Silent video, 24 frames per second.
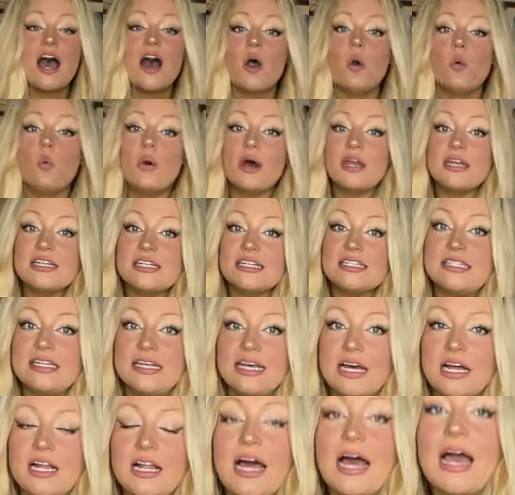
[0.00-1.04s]
One
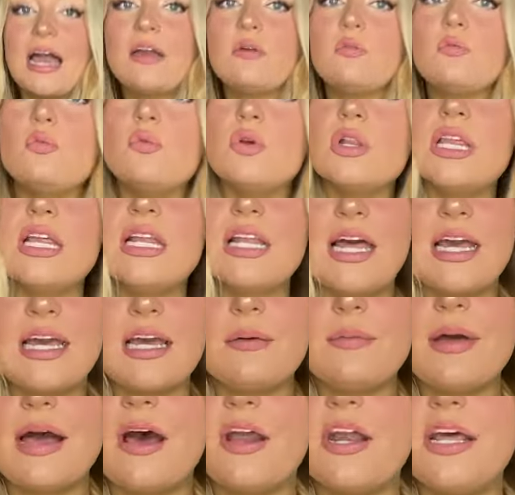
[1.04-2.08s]
detail I really like
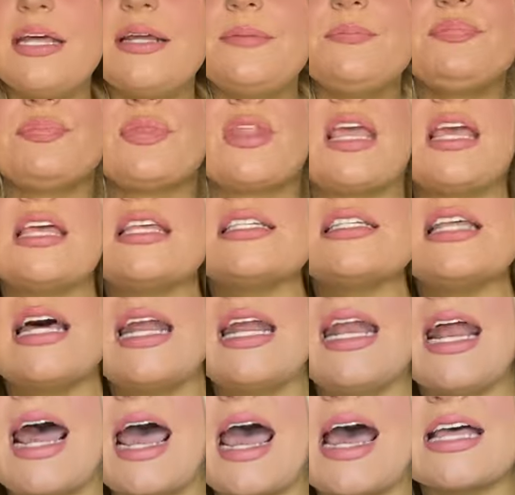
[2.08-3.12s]
about it is that it
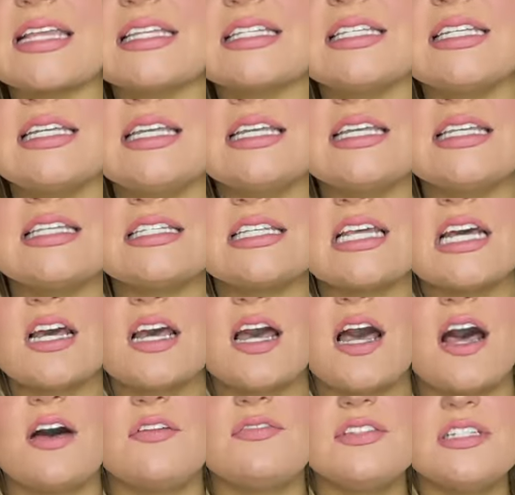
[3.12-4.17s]
has these
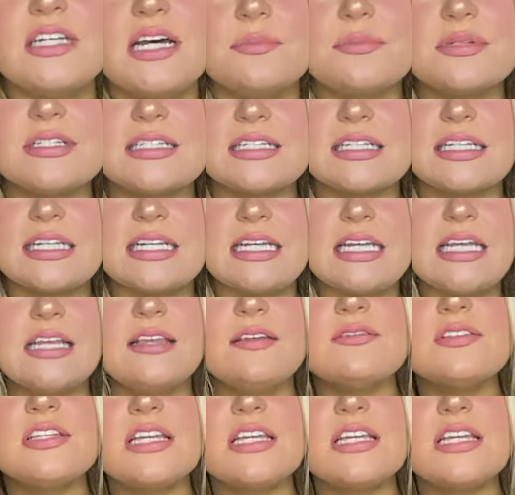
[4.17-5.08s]
cuffed up sleeves.